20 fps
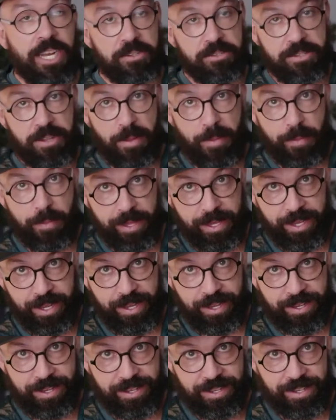tell you something.
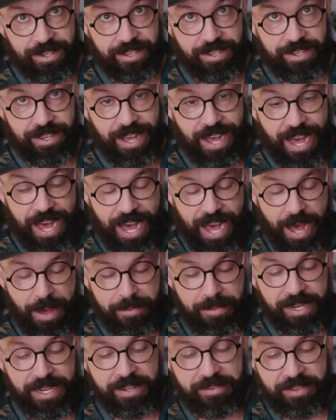
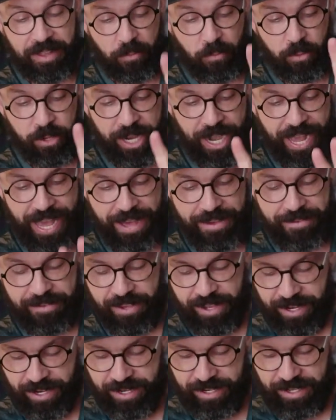I believe that what I have
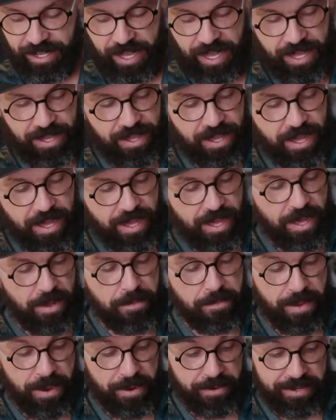here,
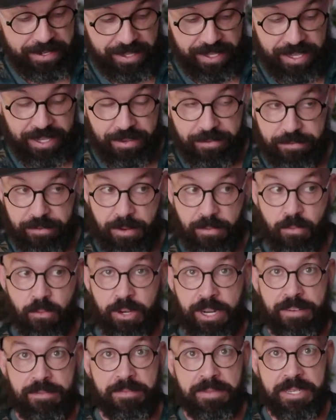apparently, from
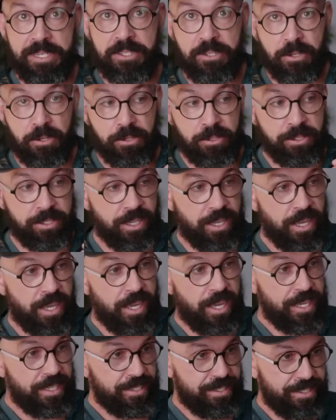what I've been told,
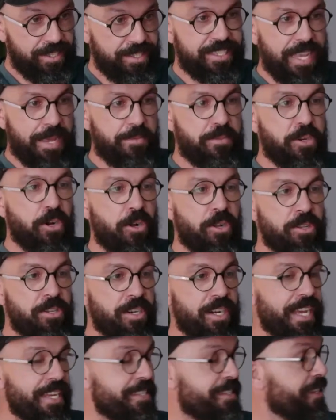it's the same
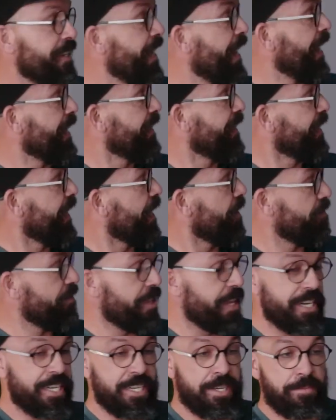color as the light that I
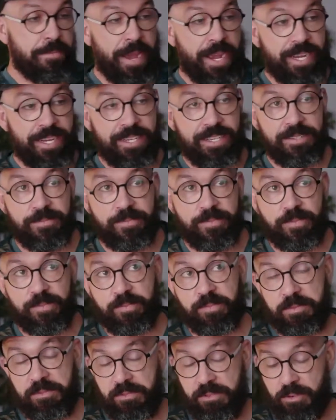have there in the back.
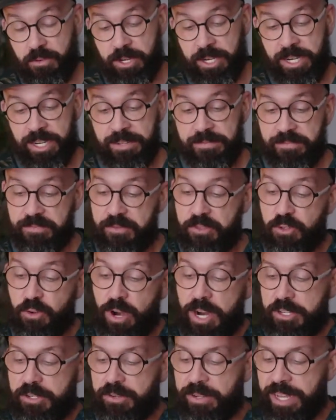If you want to
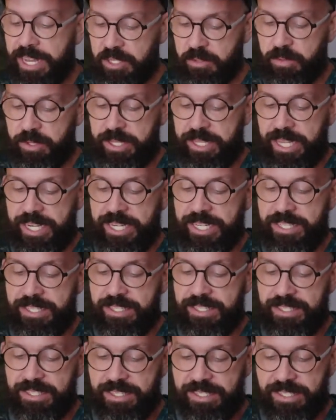try to guess what that
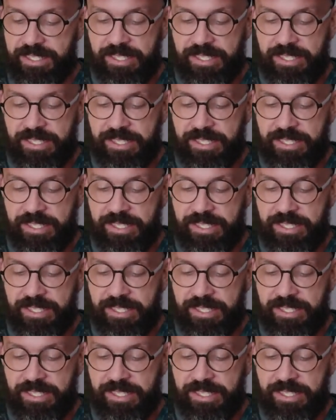is.